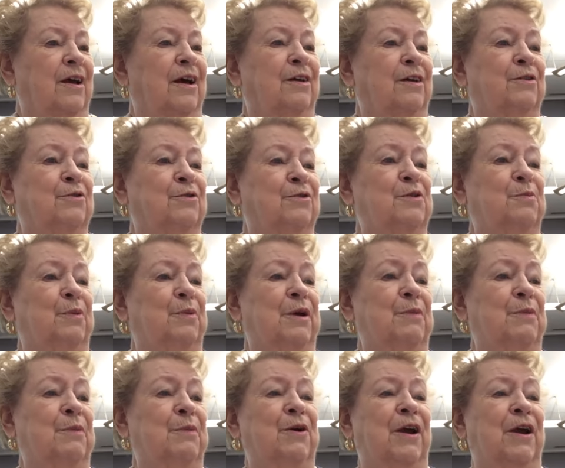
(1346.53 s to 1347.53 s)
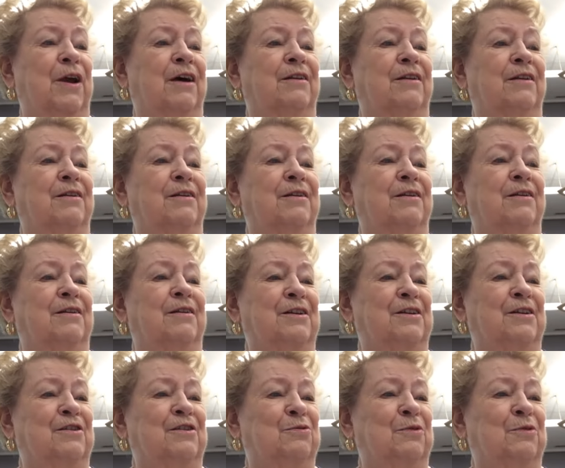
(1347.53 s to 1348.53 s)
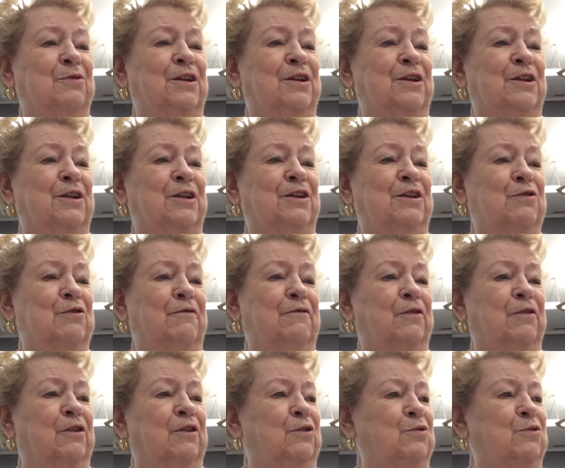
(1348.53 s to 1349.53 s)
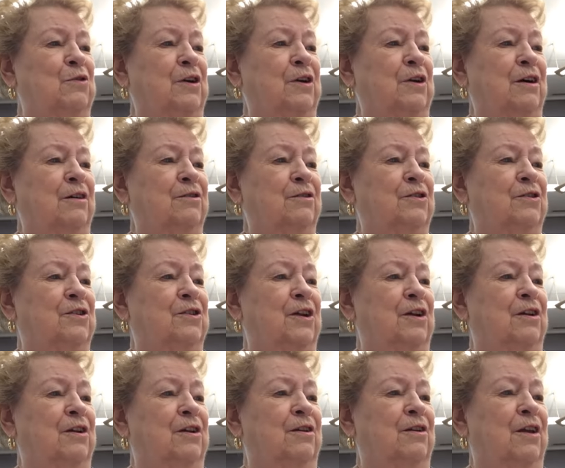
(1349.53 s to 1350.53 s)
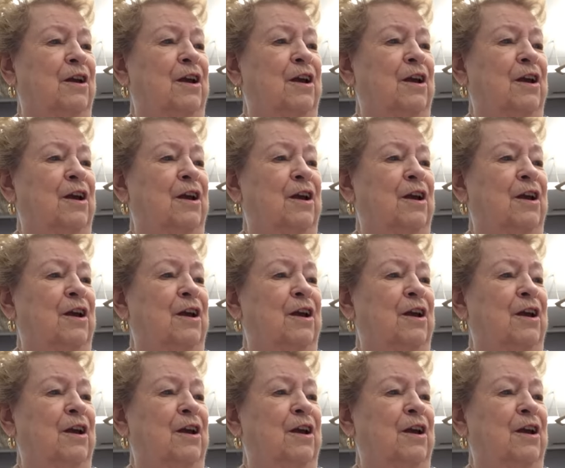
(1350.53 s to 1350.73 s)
A newspaper ad in 1922 for a new car stated